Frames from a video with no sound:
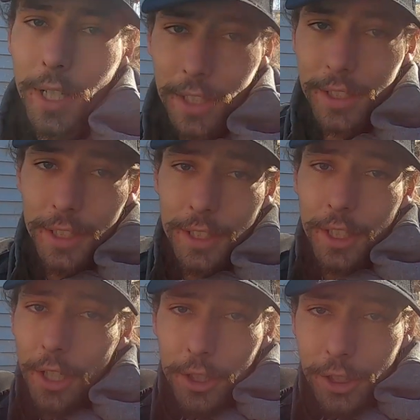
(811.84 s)
This
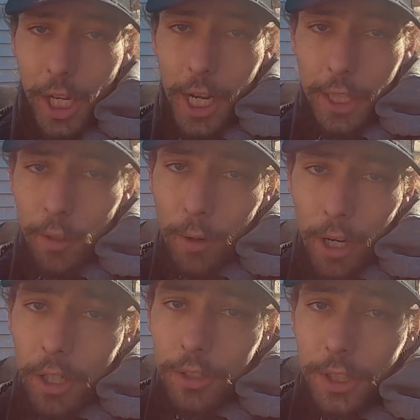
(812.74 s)
isn't your China
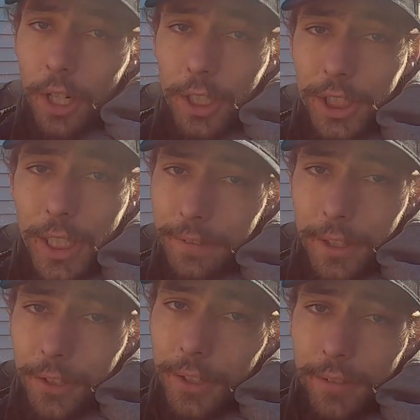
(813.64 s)
walls on a
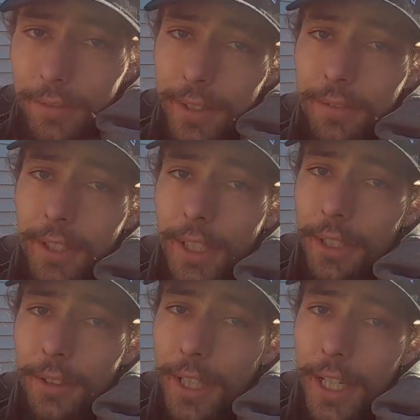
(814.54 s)
Chevy
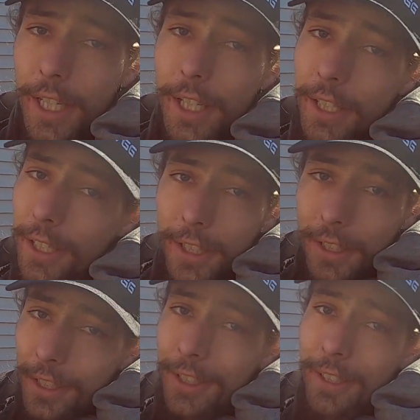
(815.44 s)
350, okay?
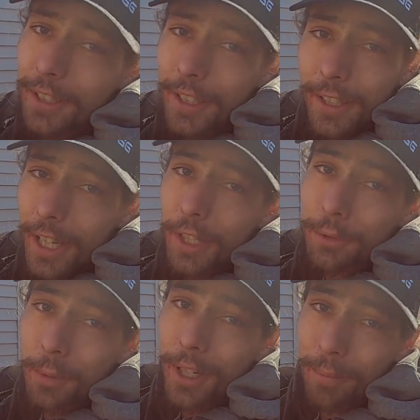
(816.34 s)

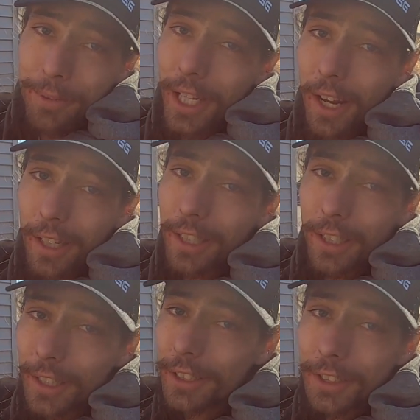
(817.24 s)
That's what I'm telling
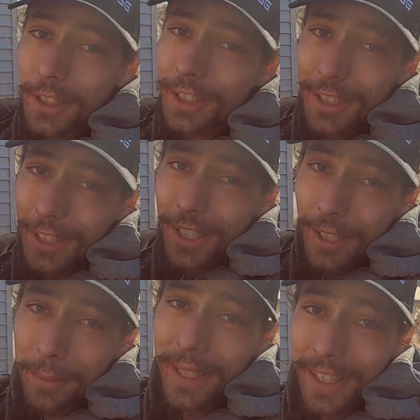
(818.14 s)
you. It's just a
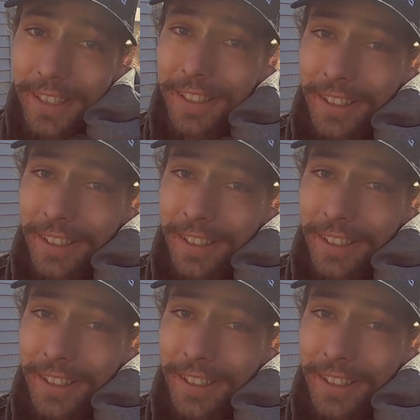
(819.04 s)
little bit.